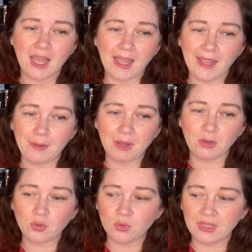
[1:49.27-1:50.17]

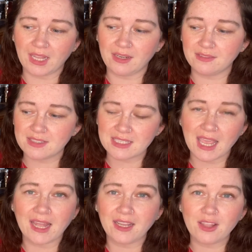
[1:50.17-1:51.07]
I'll go and then
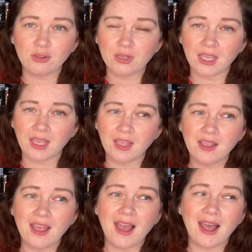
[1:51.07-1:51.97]
scan it and look at it.
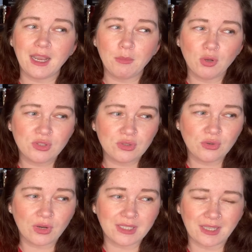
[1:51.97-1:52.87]
And I'm
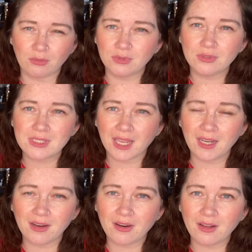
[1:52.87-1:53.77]
also a downloads
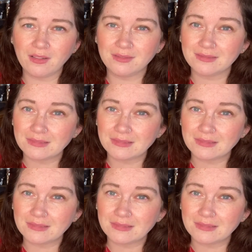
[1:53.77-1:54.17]
kind of girl.